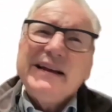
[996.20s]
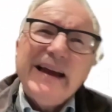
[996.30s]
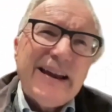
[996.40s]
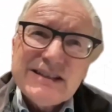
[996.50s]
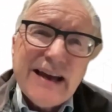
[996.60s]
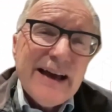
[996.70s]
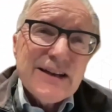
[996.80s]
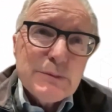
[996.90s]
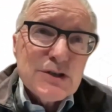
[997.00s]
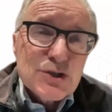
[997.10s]
and it's hard
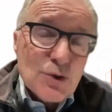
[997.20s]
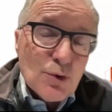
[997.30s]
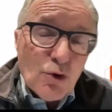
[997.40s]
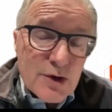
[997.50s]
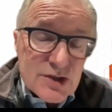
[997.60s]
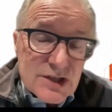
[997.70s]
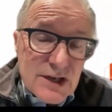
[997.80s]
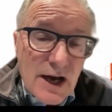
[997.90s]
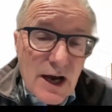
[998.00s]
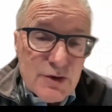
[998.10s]
to be sure because these are
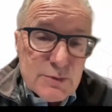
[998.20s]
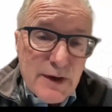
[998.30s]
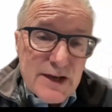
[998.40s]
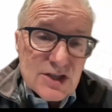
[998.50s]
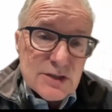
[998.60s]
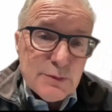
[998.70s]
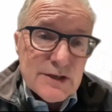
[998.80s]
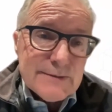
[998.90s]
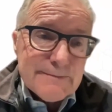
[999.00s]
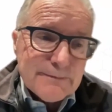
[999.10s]
high-risk patients, but
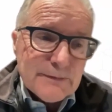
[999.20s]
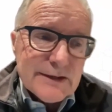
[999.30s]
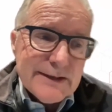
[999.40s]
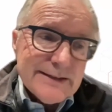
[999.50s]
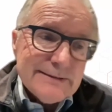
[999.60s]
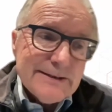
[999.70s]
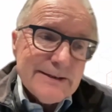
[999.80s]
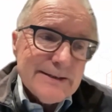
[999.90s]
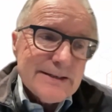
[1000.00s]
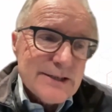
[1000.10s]

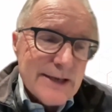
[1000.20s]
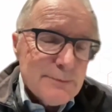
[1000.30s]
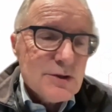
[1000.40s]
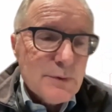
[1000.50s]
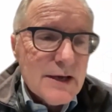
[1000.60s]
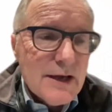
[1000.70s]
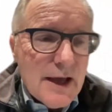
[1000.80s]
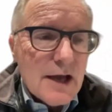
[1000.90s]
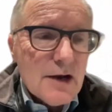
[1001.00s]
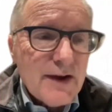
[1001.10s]
it seems to be
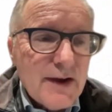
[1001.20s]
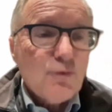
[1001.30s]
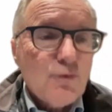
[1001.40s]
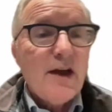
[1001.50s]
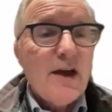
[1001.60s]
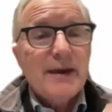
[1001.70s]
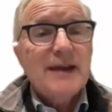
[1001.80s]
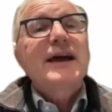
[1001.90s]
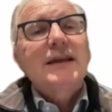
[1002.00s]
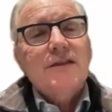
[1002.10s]
an effective way of
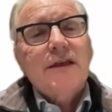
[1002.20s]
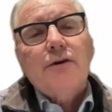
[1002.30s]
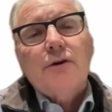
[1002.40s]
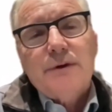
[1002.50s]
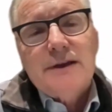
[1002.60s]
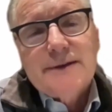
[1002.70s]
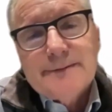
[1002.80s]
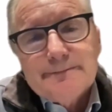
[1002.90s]
maintaining therapy.